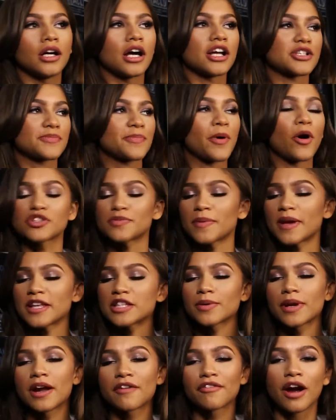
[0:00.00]
I just
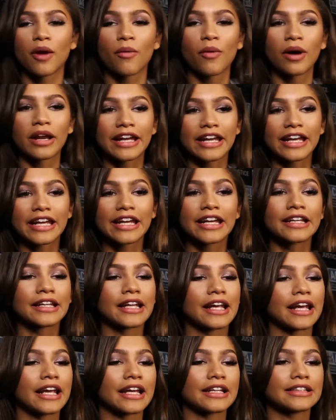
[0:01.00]
Postmates whatever I want to eat
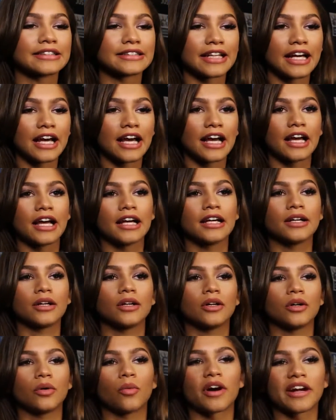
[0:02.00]
and uh,
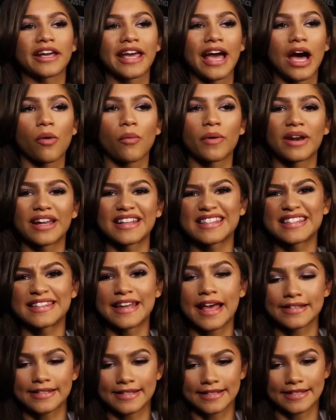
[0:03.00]
work out when it's
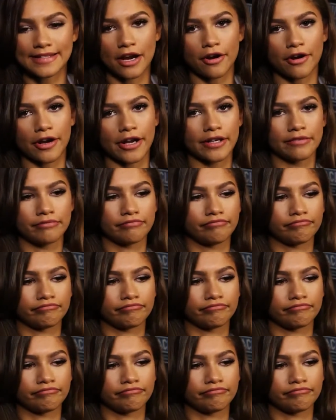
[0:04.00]
necessary.